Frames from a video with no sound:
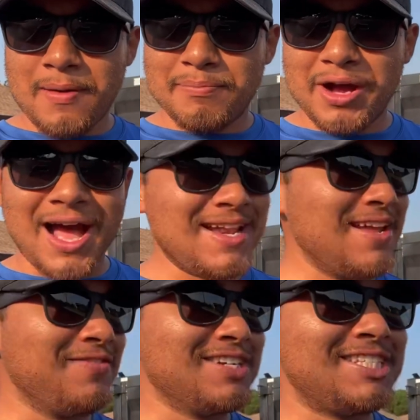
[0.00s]
But I
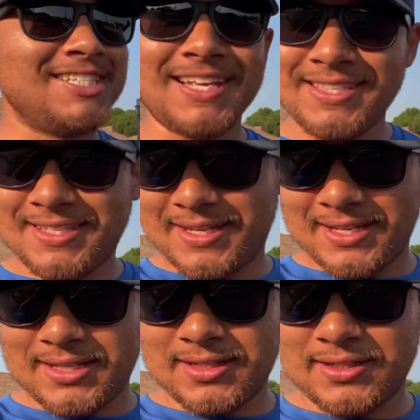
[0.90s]
never sent it.
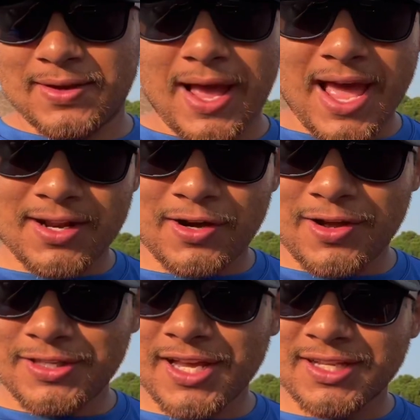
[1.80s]
So I had it all
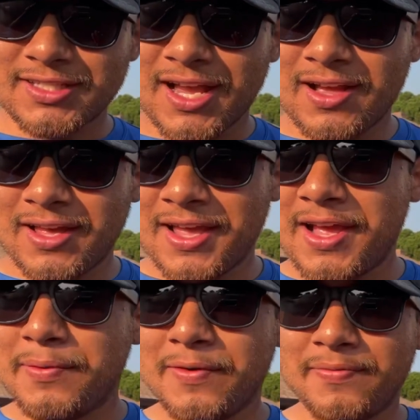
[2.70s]
texted out like, hey,
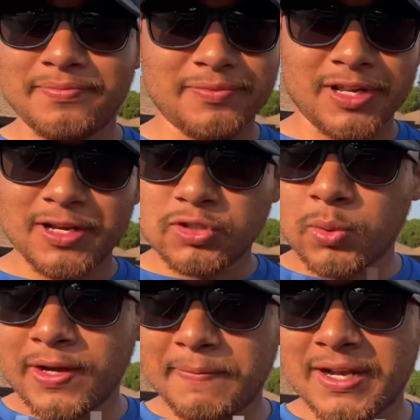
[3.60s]
we're, you know,
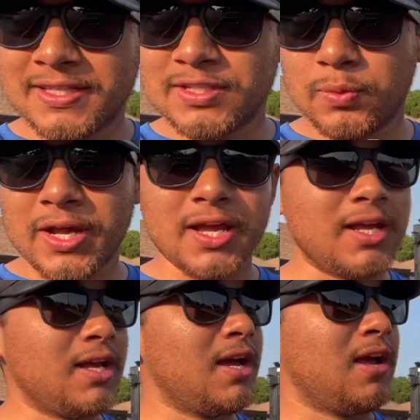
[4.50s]
20 minutes
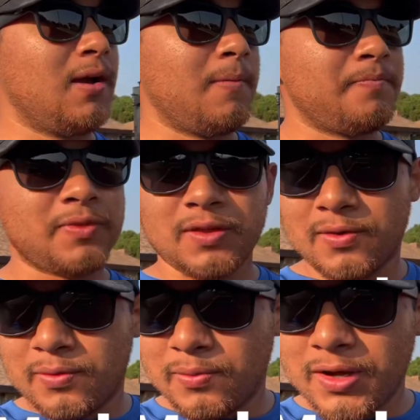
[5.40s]
away
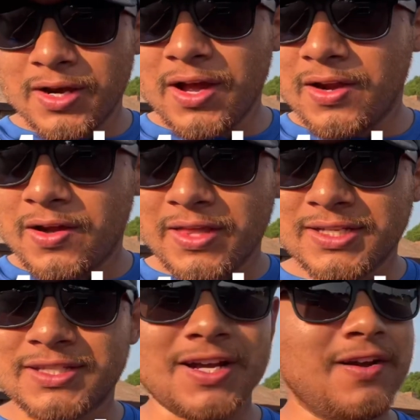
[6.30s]
whatnot, all that
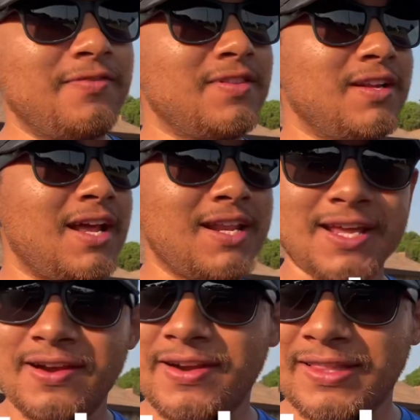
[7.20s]
stuff. And then I didn't
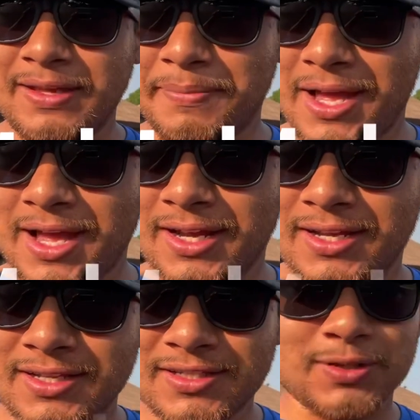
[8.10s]
hear anything back.
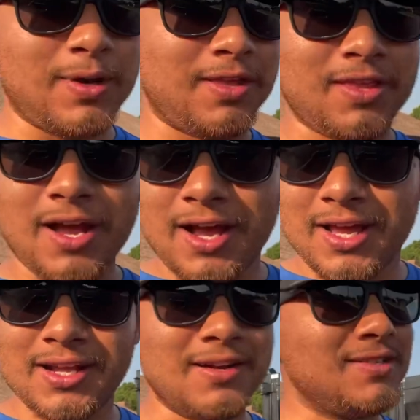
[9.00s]
So I thought,
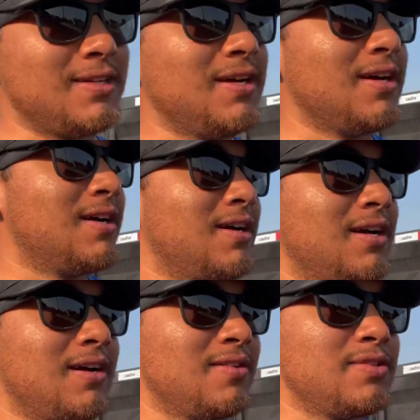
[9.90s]
and I was like, huh,
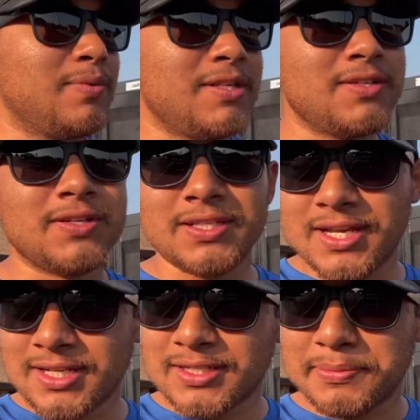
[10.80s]
I'll just wait till he
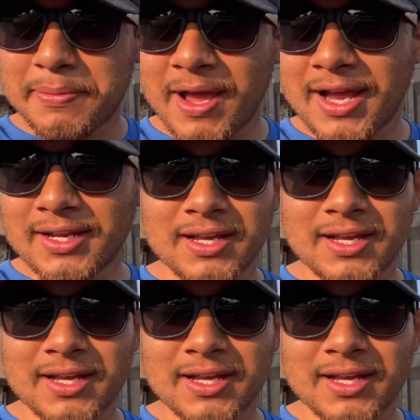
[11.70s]
texts me back.